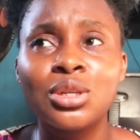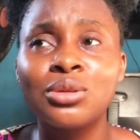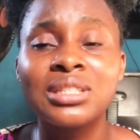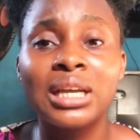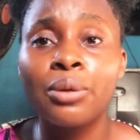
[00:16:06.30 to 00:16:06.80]

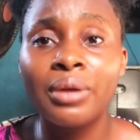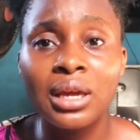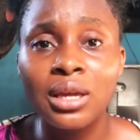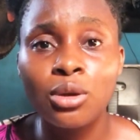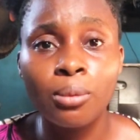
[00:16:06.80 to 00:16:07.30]
take
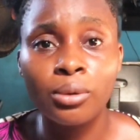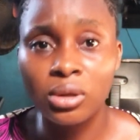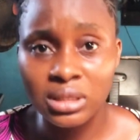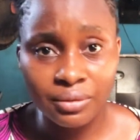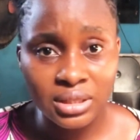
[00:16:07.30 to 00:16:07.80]
away your
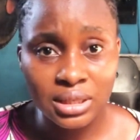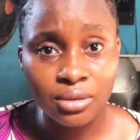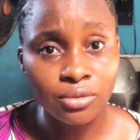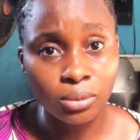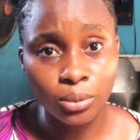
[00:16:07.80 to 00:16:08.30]
productivity
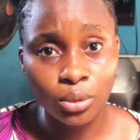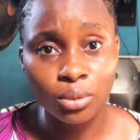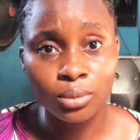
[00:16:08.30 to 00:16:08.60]
from you.